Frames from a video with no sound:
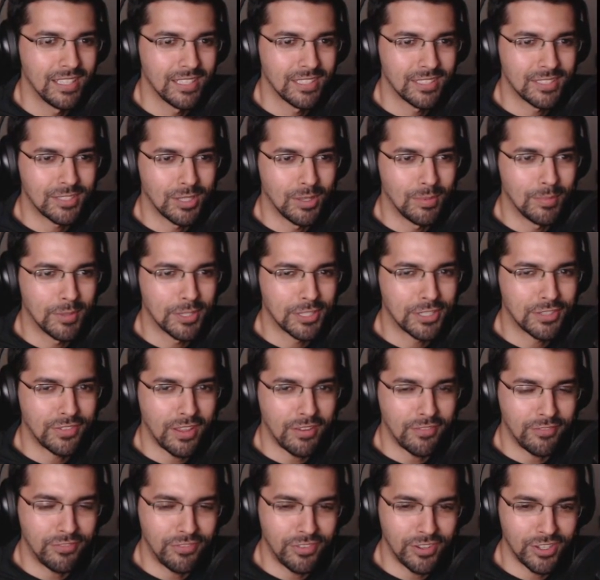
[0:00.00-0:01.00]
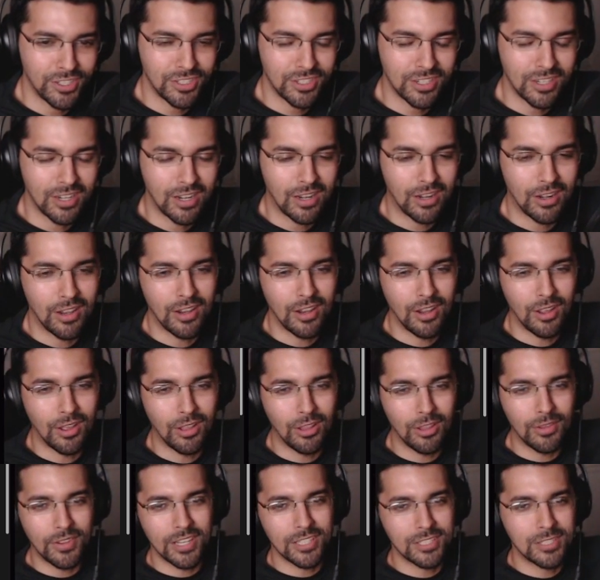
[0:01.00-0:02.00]
So much fanfiction.
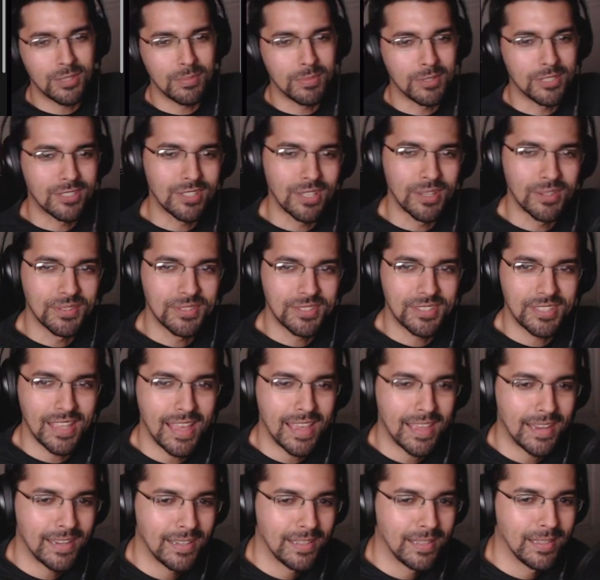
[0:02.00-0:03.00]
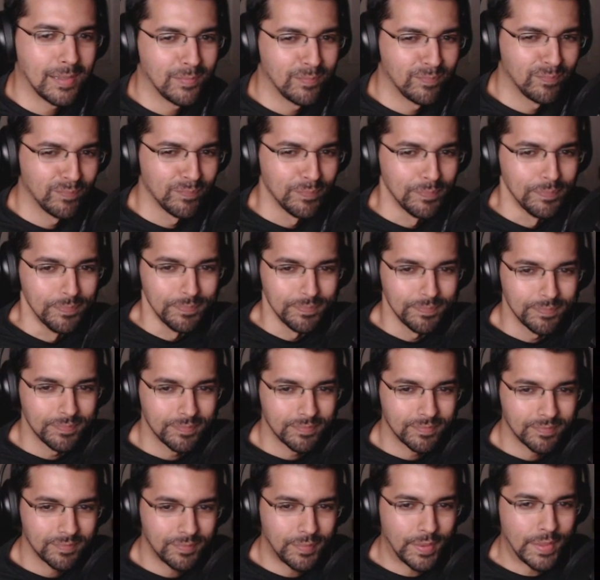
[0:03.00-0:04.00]
All of it has to be so sad, huh?
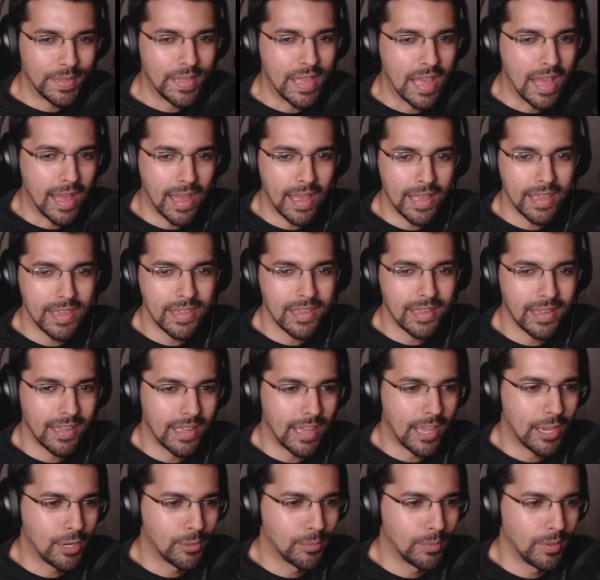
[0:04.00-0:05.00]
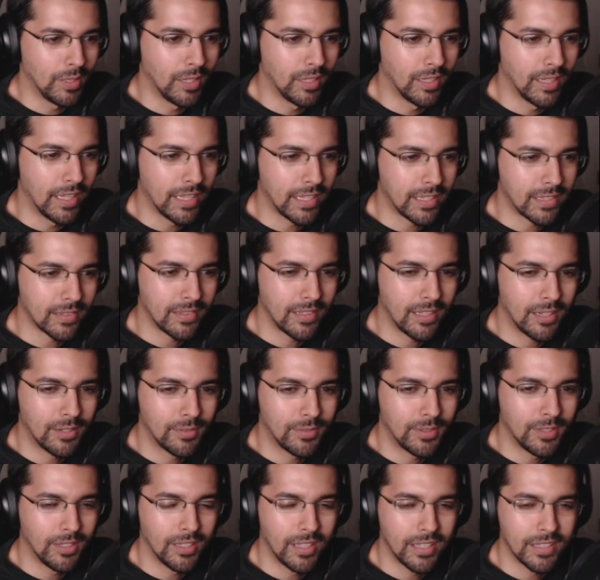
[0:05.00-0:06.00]
But yeah, I really like
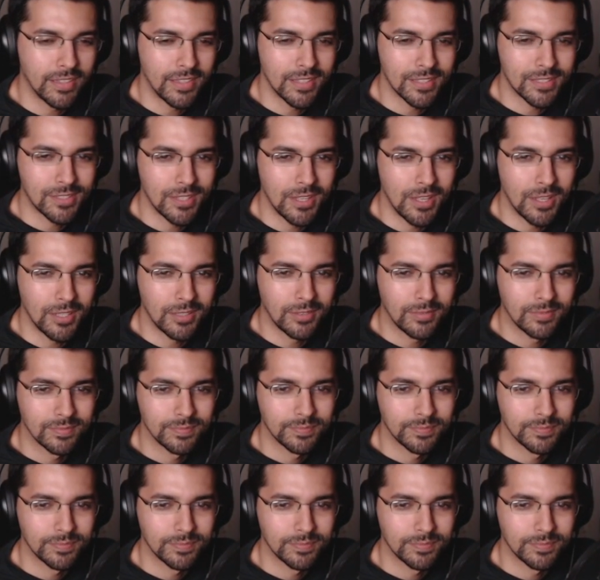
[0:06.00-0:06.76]
this song.